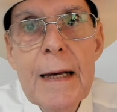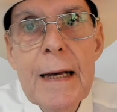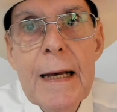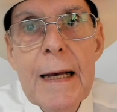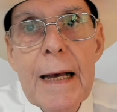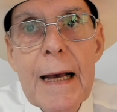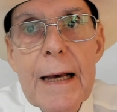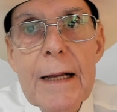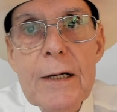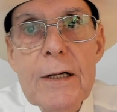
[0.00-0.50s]

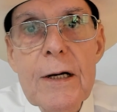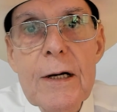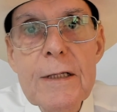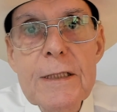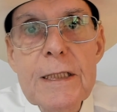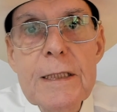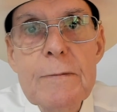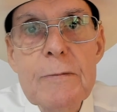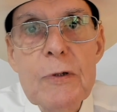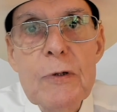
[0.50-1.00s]
and a
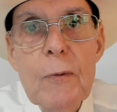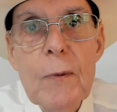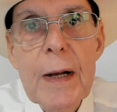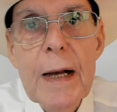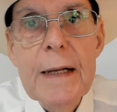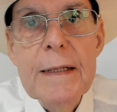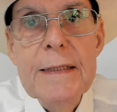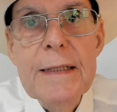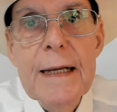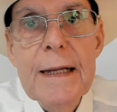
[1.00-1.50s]
customer
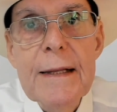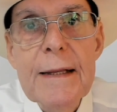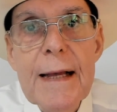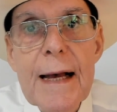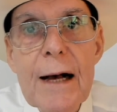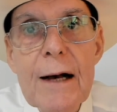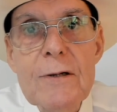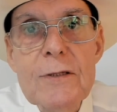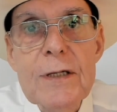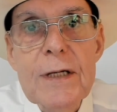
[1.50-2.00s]
ran
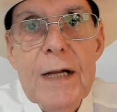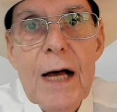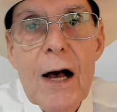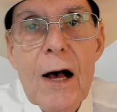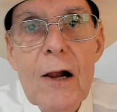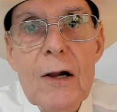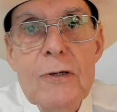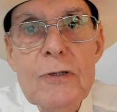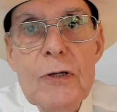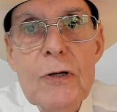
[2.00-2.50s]

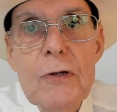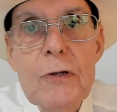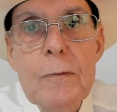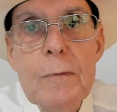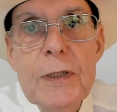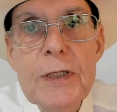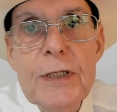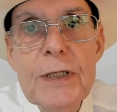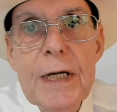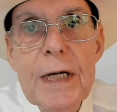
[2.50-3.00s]
$10,000 through the
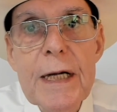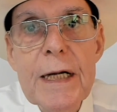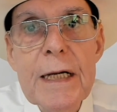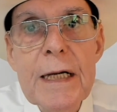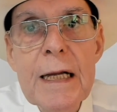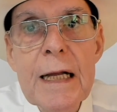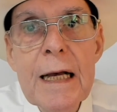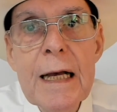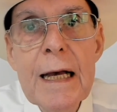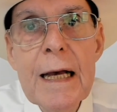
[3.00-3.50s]

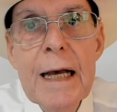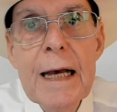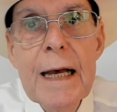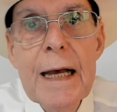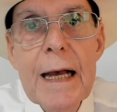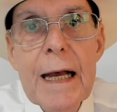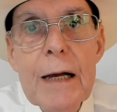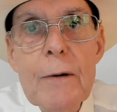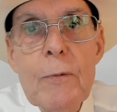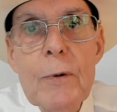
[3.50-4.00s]
machine,
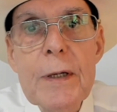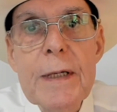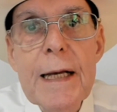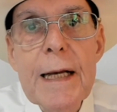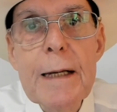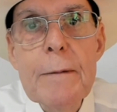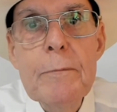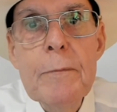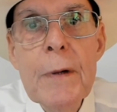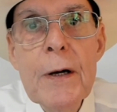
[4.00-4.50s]
it would
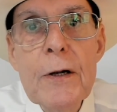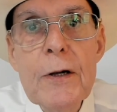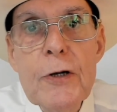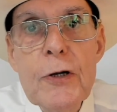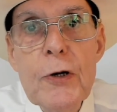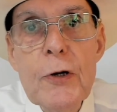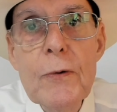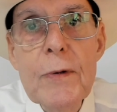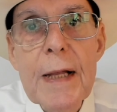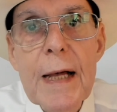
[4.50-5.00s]
keep
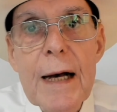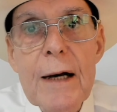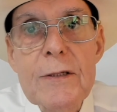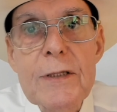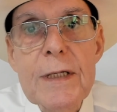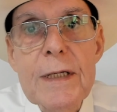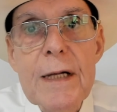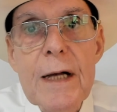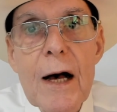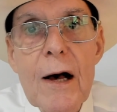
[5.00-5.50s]

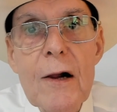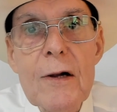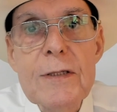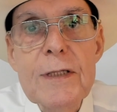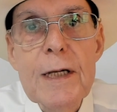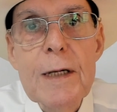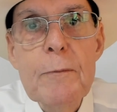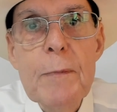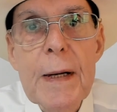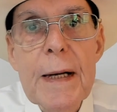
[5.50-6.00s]
$2,000
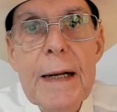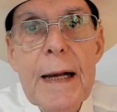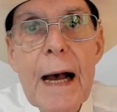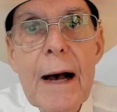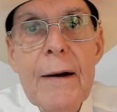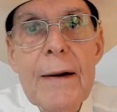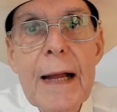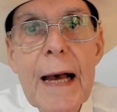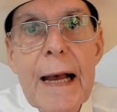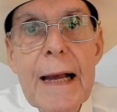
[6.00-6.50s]
and pay
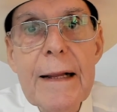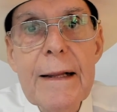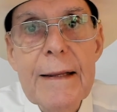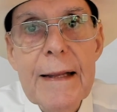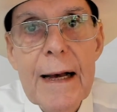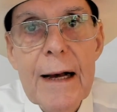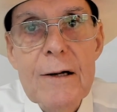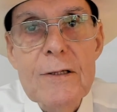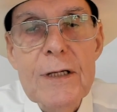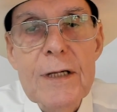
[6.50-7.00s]
out
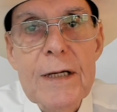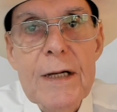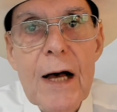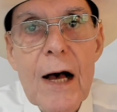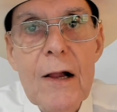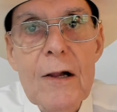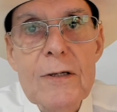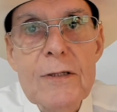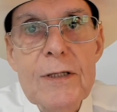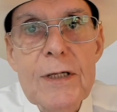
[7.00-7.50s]

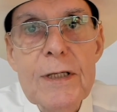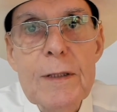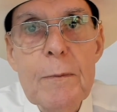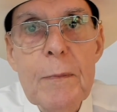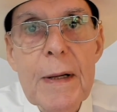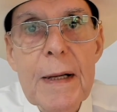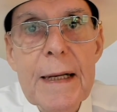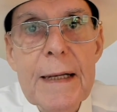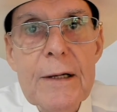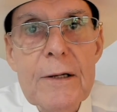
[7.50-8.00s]
$8,000 to the
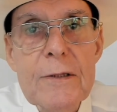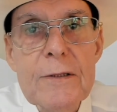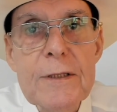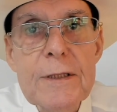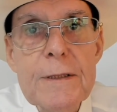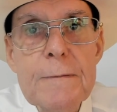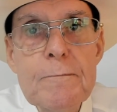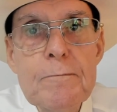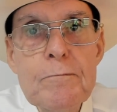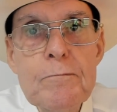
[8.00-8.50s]

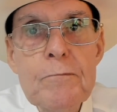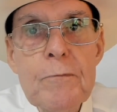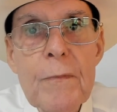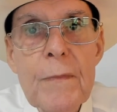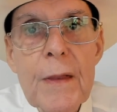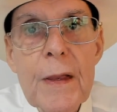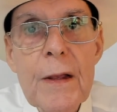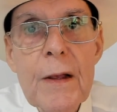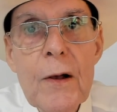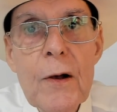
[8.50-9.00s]
players.
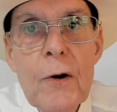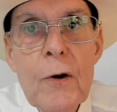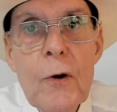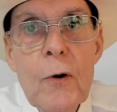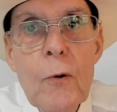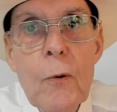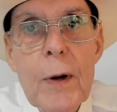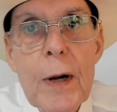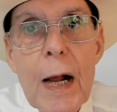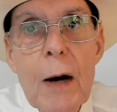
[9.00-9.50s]

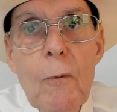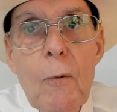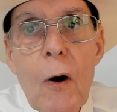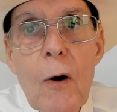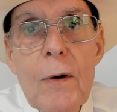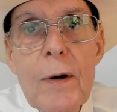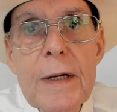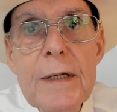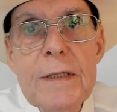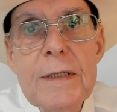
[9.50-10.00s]
When I
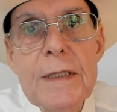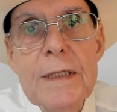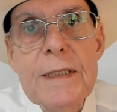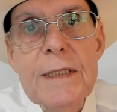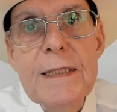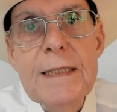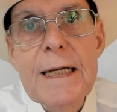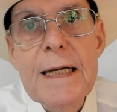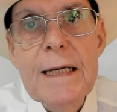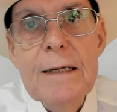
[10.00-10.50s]
walk into a
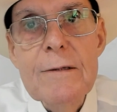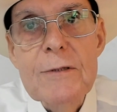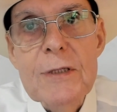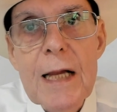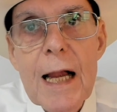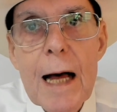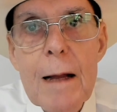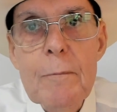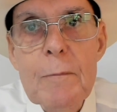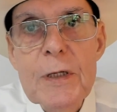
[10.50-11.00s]
sea of
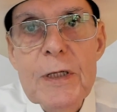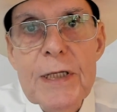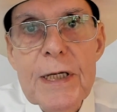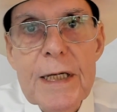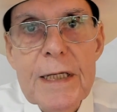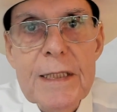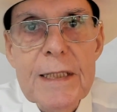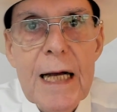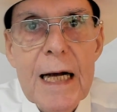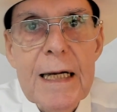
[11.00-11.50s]
slot
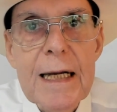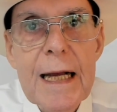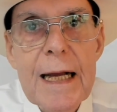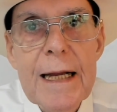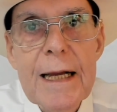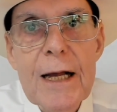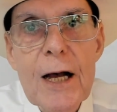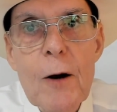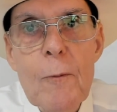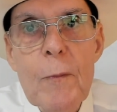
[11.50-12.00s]
machines, I
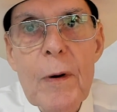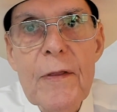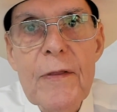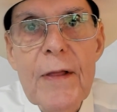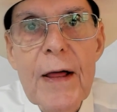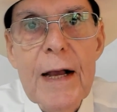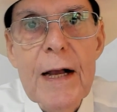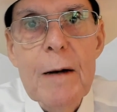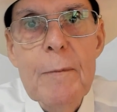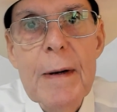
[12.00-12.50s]
can't help but
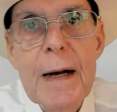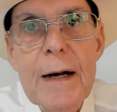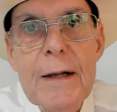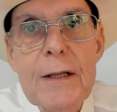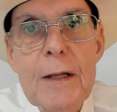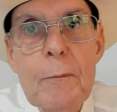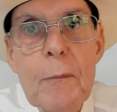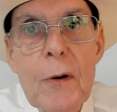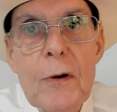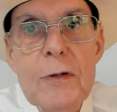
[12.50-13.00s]
think about
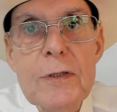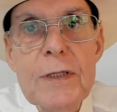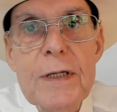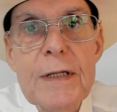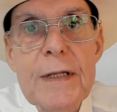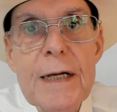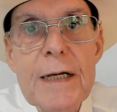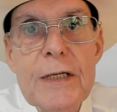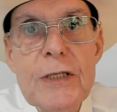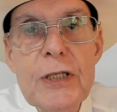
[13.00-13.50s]
the
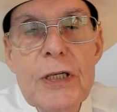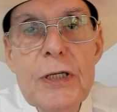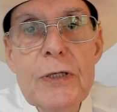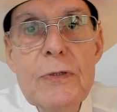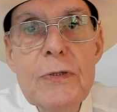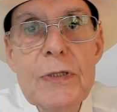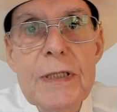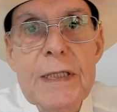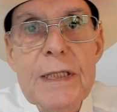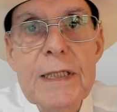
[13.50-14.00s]
person that
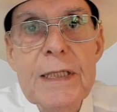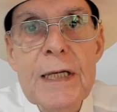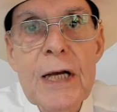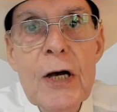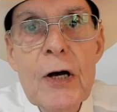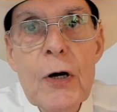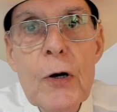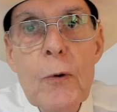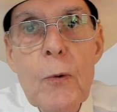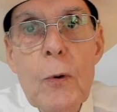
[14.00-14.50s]
chooses
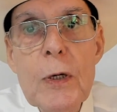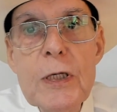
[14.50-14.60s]
which